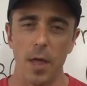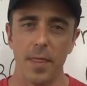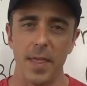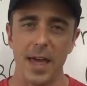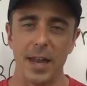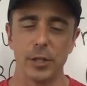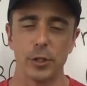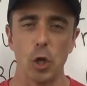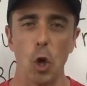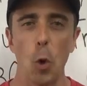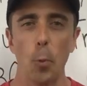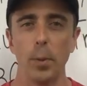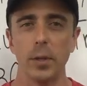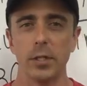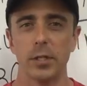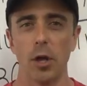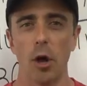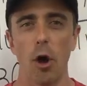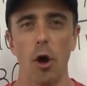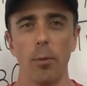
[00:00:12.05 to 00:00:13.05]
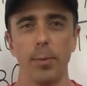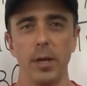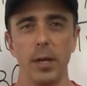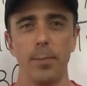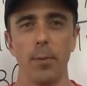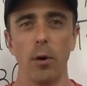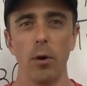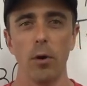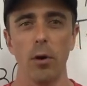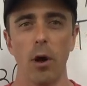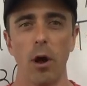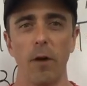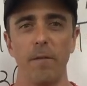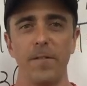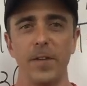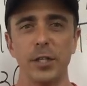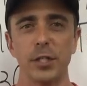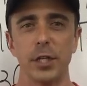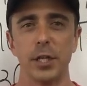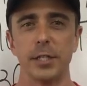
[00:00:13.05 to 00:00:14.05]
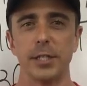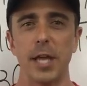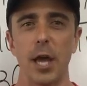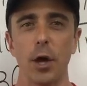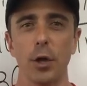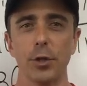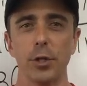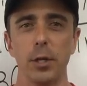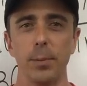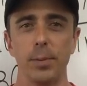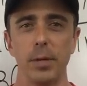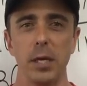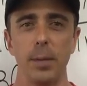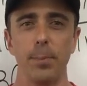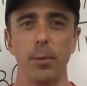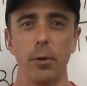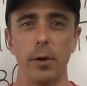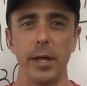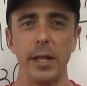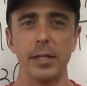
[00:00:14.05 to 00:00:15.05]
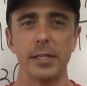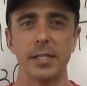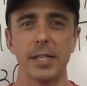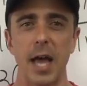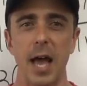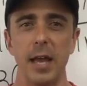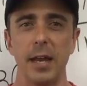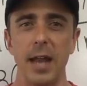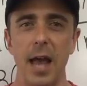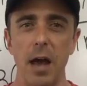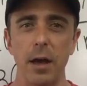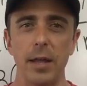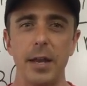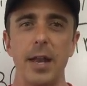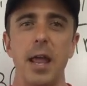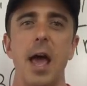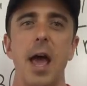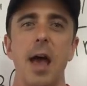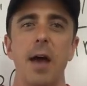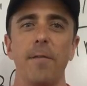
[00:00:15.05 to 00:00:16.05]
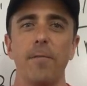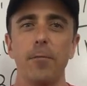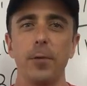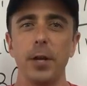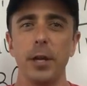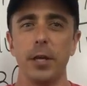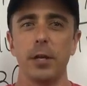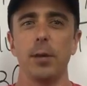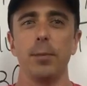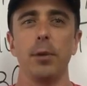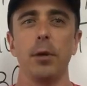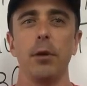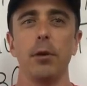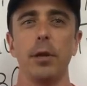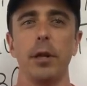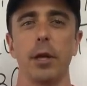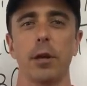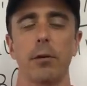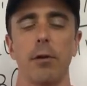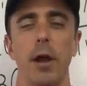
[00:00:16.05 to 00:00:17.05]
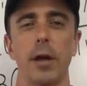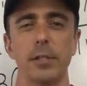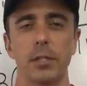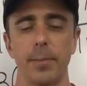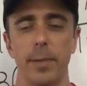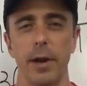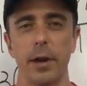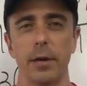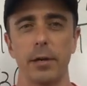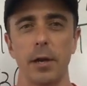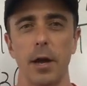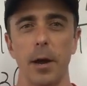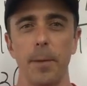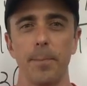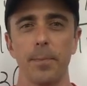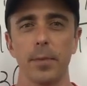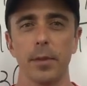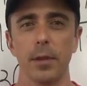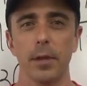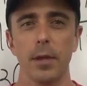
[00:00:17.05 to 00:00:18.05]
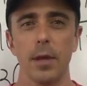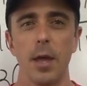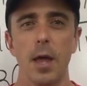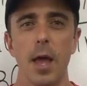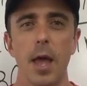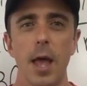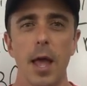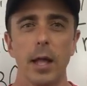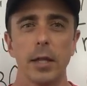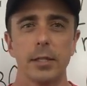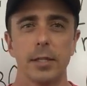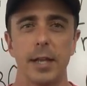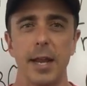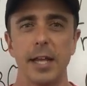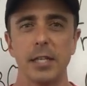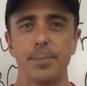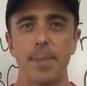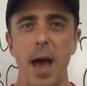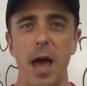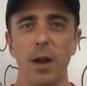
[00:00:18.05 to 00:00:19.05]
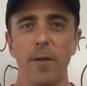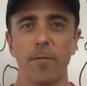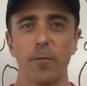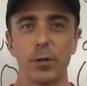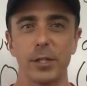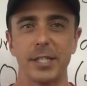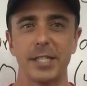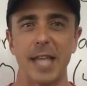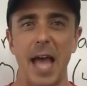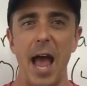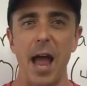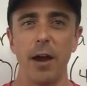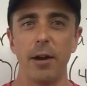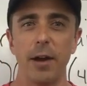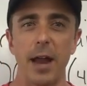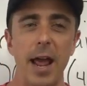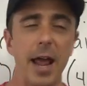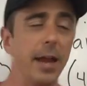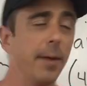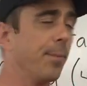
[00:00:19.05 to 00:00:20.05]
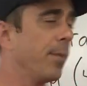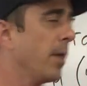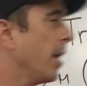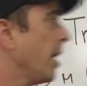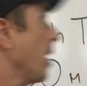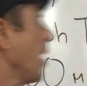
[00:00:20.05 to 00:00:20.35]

that is open to all people. Our vision is healthy people inside and out in every community across America. Today's battle for Saturday,